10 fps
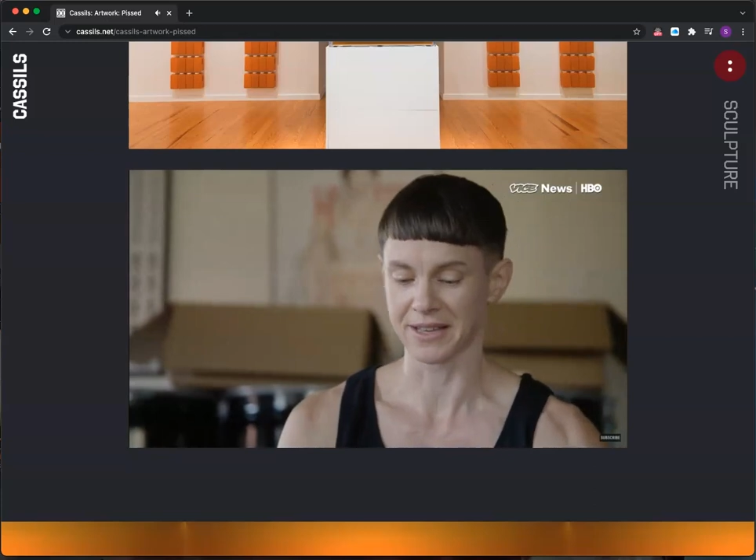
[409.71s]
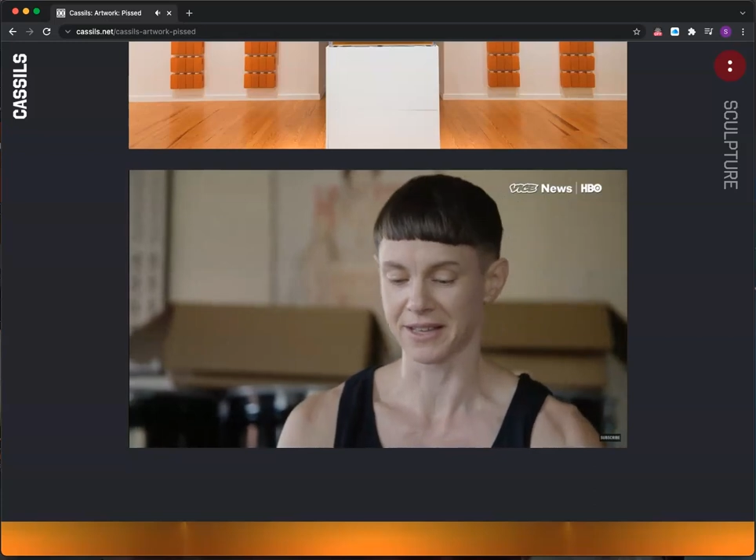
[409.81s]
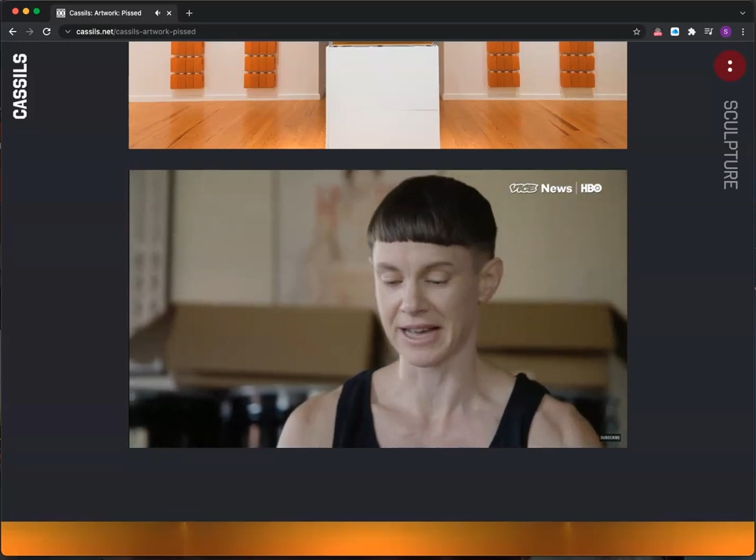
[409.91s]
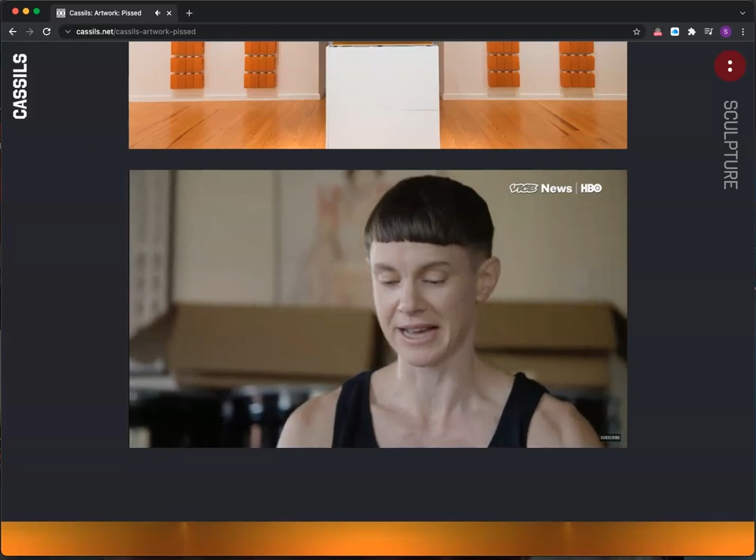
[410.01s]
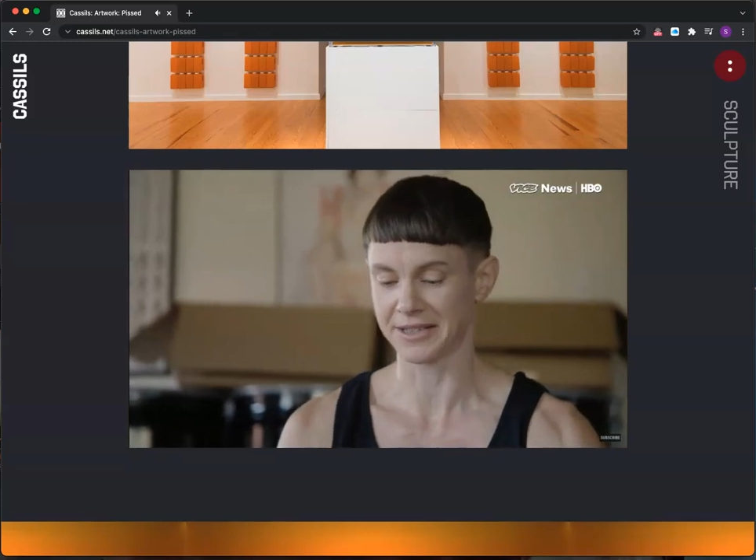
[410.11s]

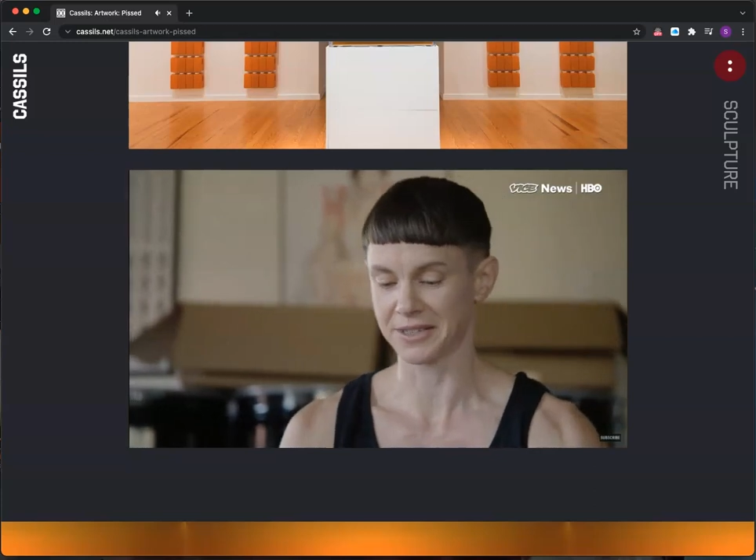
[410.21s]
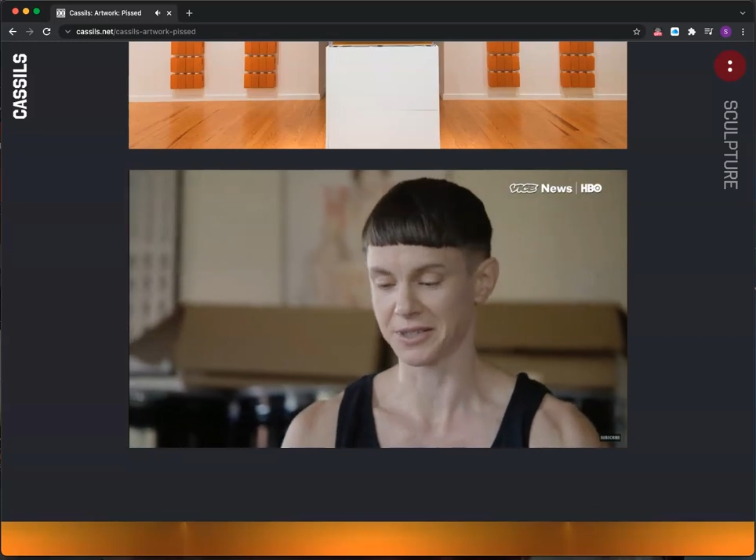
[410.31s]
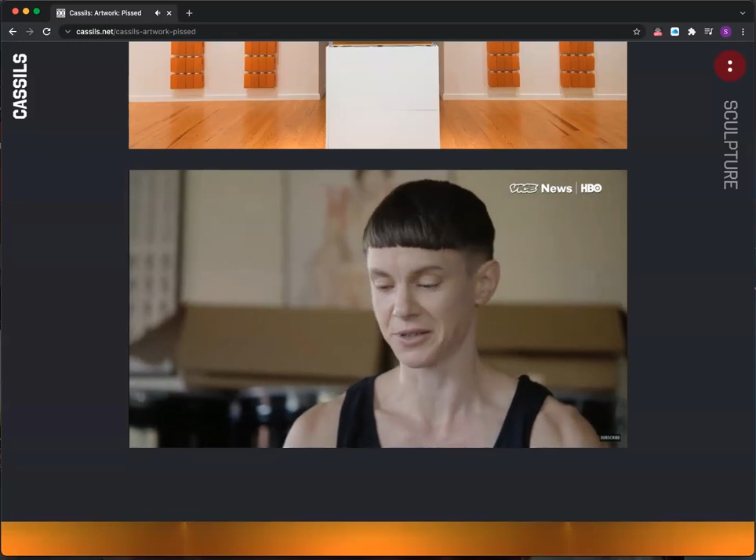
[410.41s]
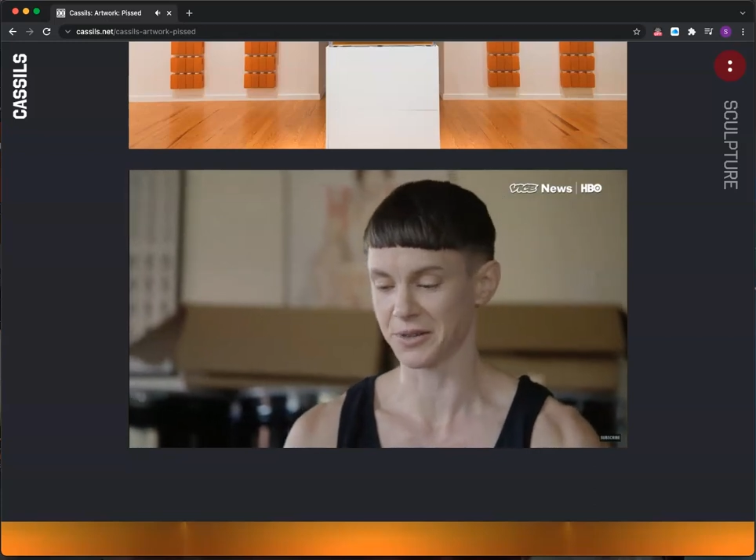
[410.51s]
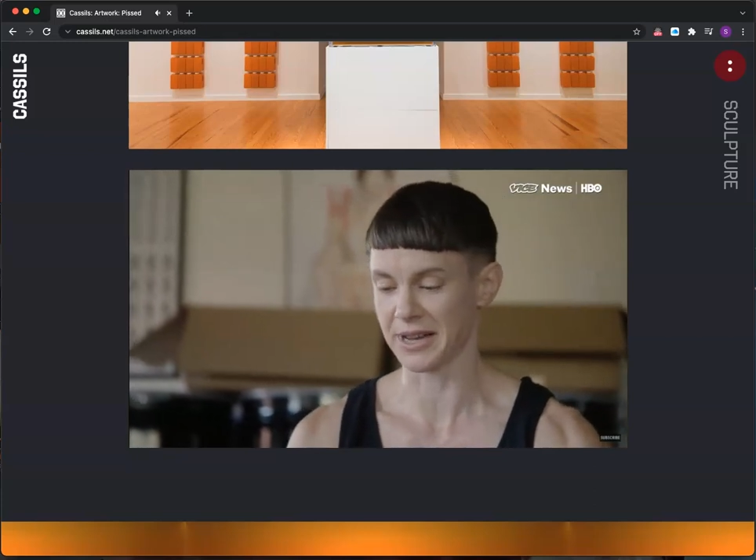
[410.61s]
glad
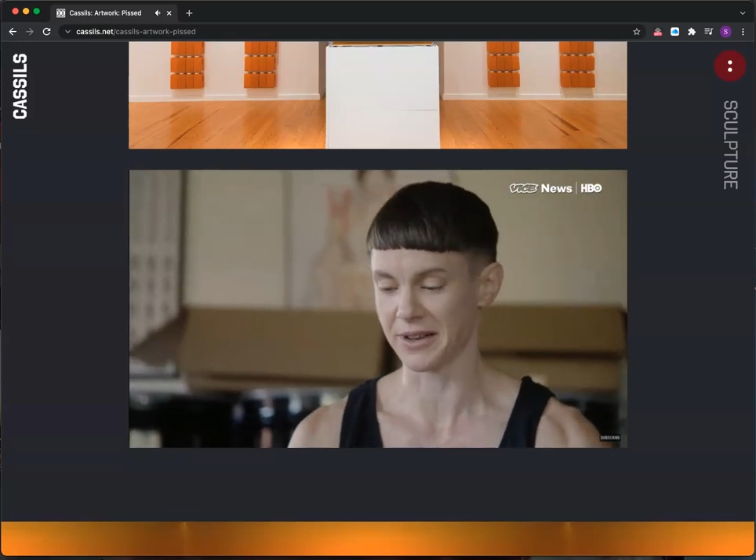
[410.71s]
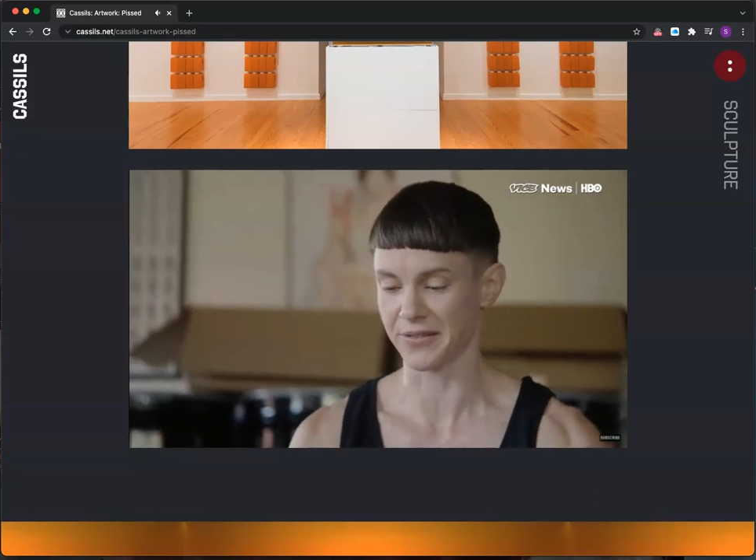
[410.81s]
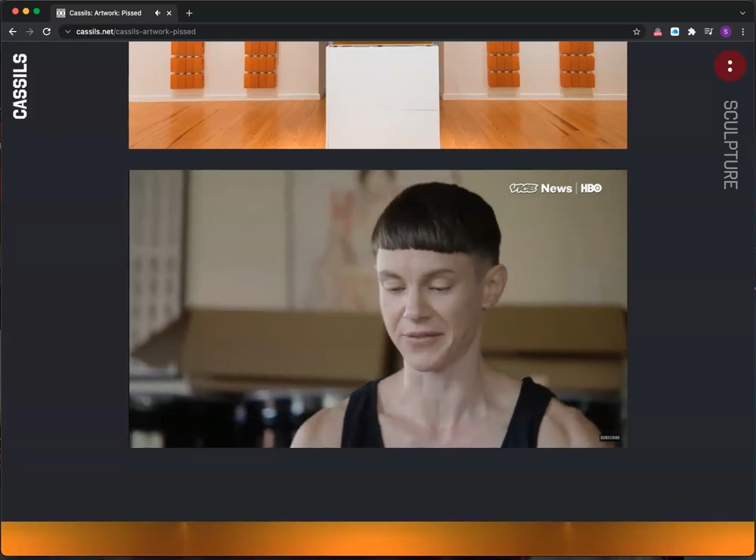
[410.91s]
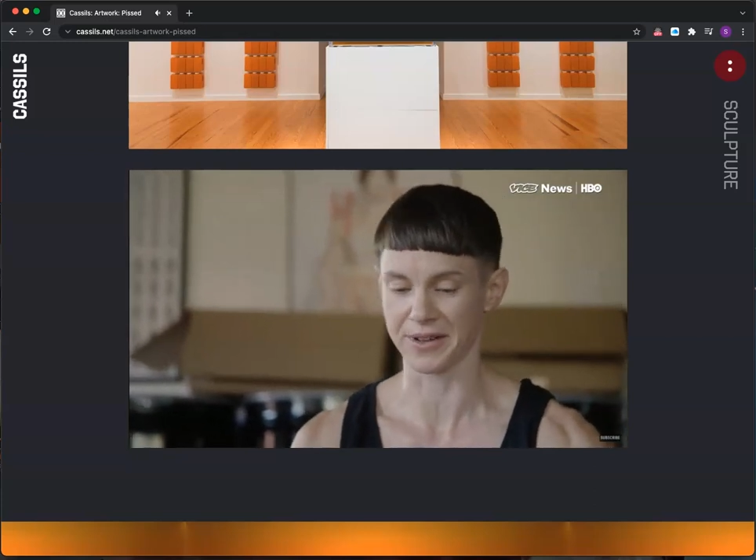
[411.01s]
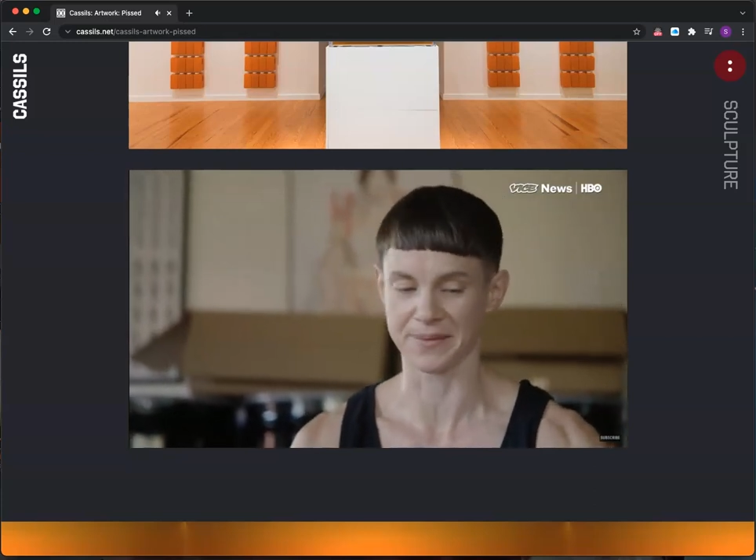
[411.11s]
to
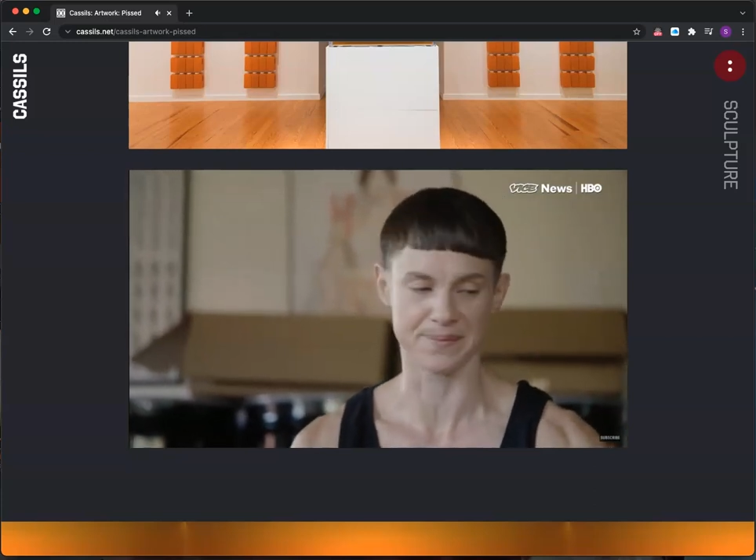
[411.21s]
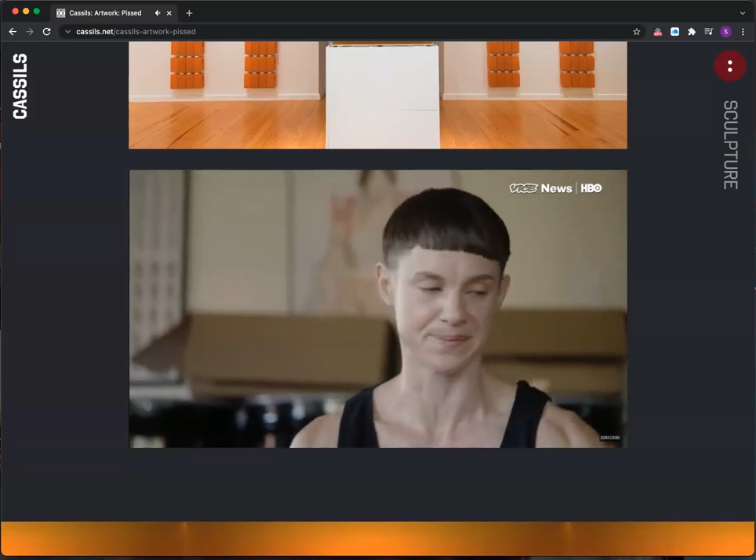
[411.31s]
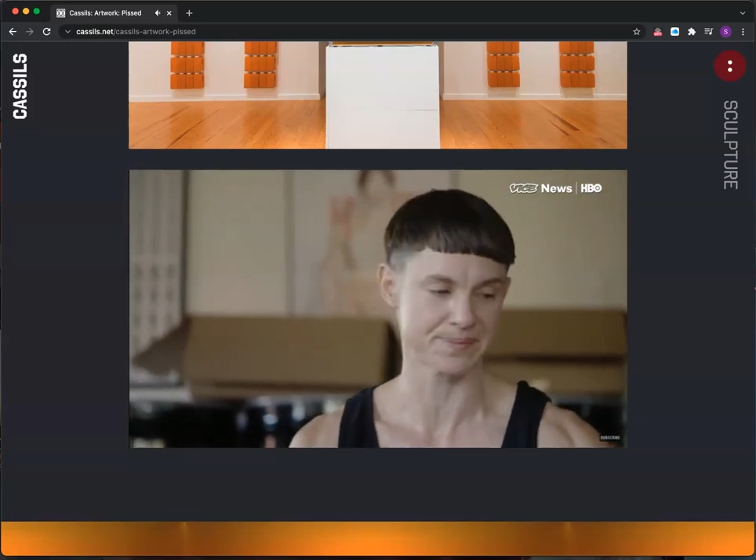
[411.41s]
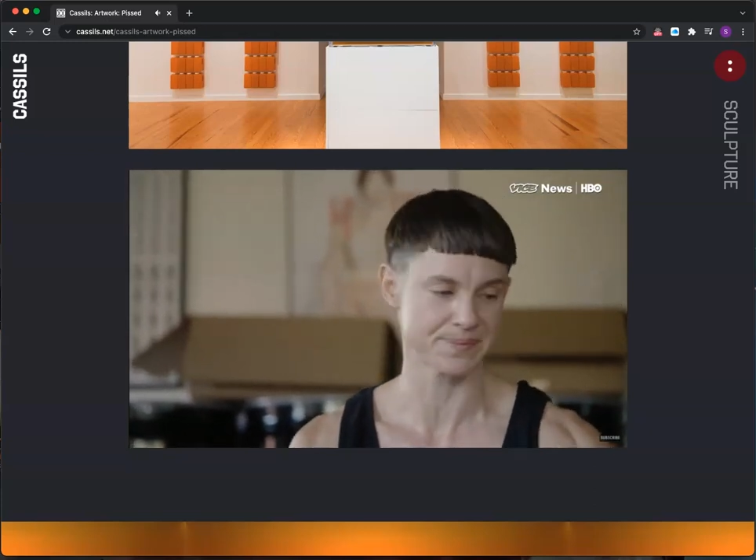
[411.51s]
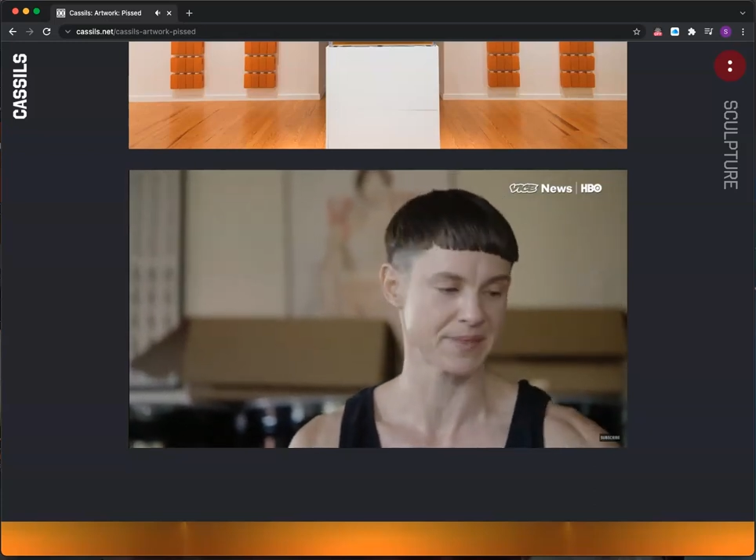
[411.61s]
have,
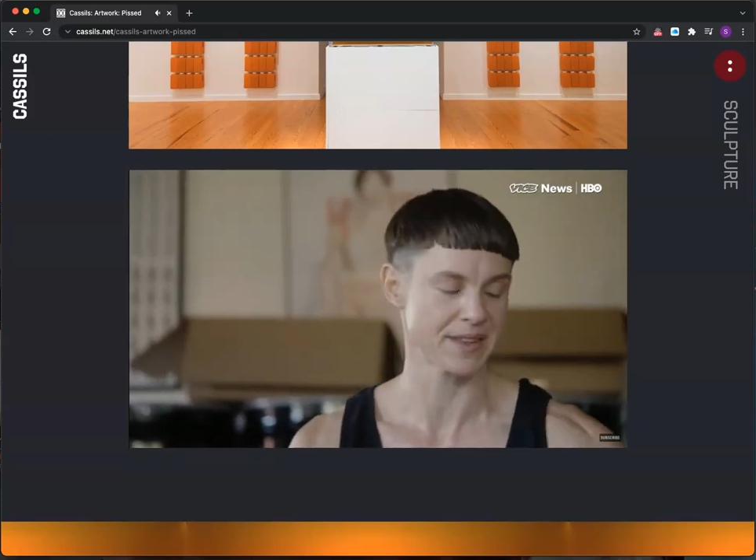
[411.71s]
um,